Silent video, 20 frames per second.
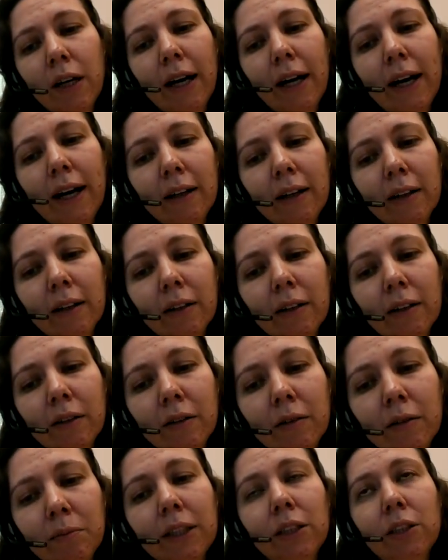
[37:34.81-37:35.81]
n
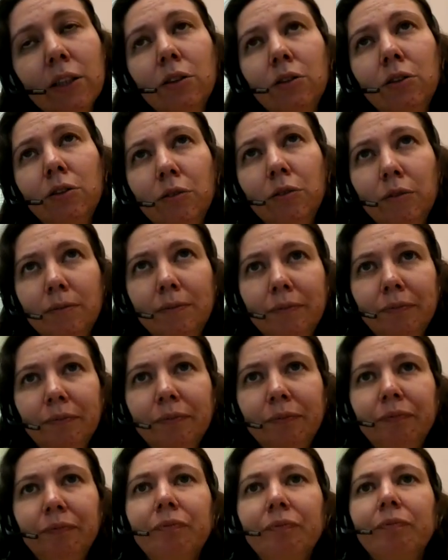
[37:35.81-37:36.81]
base 2
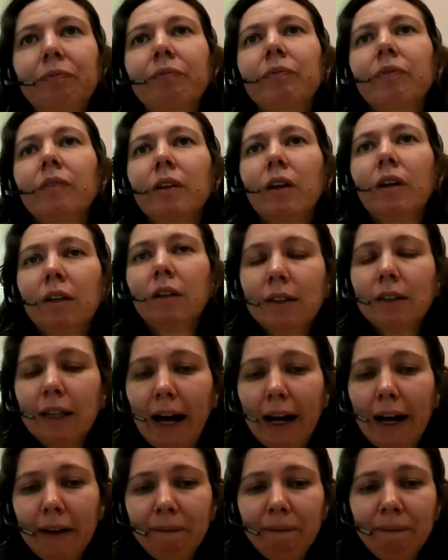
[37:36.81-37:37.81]

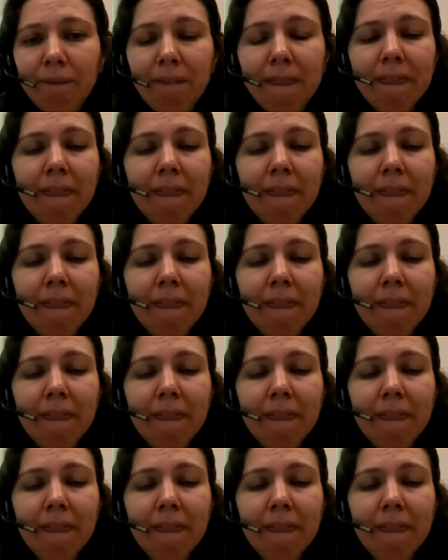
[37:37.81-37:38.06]
time.